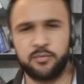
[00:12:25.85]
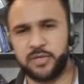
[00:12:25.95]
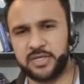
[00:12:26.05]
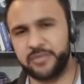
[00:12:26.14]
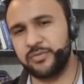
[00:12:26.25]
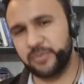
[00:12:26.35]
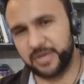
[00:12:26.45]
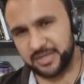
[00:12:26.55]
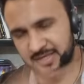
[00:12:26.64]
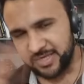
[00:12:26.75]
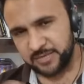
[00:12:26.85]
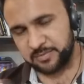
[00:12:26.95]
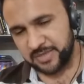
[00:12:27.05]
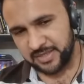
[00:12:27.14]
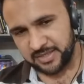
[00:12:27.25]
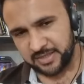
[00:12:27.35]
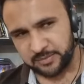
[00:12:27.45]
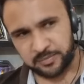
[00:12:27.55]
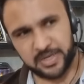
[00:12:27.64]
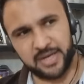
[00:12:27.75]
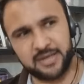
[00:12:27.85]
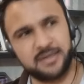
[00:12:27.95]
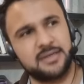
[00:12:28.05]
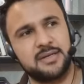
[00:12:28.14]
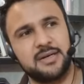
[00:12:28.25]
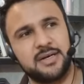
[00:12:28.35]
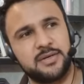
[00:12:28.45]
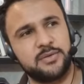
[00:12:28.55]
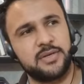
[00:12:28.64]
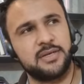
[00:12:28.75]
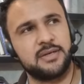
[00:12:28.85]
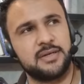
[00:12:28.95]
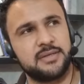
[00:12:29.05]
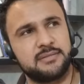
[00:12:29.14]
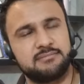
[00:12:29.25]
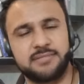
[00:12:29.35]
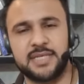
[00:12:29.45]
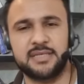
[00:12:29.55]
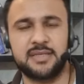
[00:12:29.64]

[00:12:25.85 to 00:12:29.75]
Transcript: But if you are really playing a prank or doing such